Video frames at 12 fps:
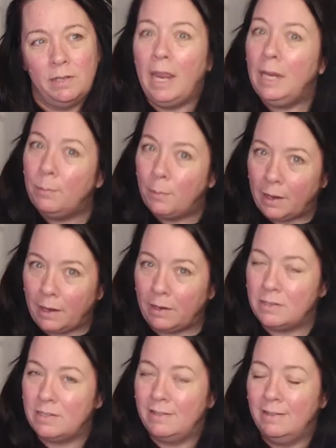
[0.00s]
8
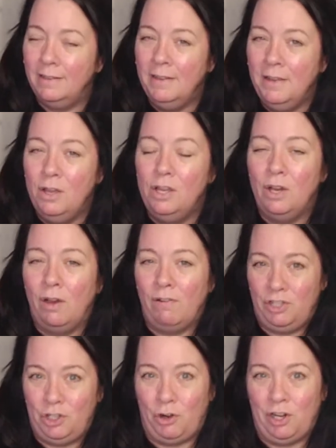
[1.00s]
pairs of
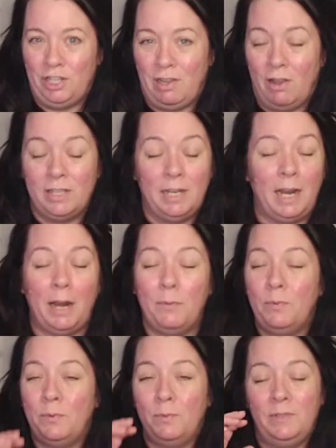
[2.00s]
shorty socks, and I
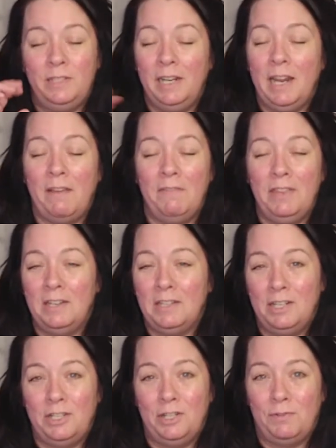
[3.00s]
did have the
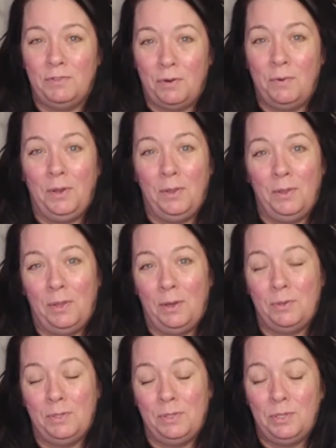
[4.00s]
intention of showing you
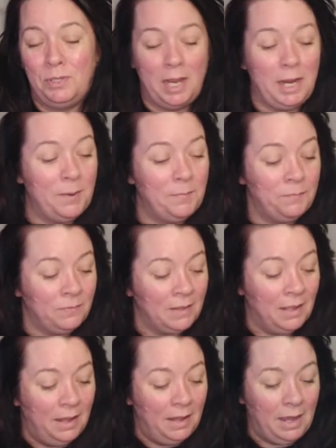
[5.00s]
those today.
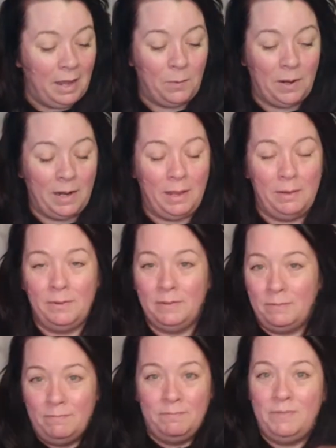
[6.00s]
And when I
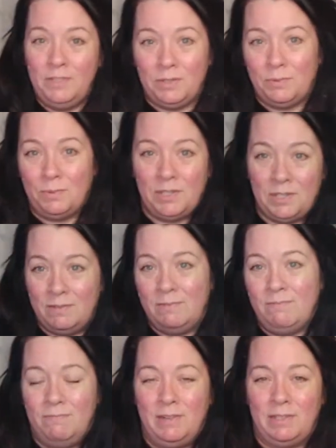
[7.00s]
was
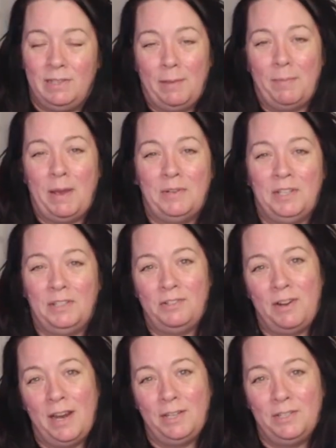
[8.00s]
rustling about here
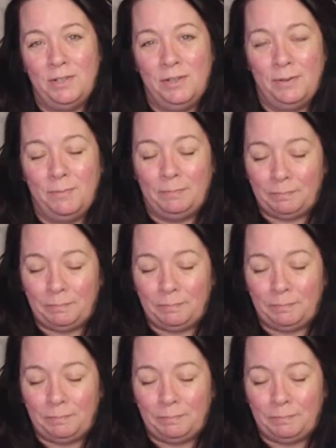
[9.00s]
trying to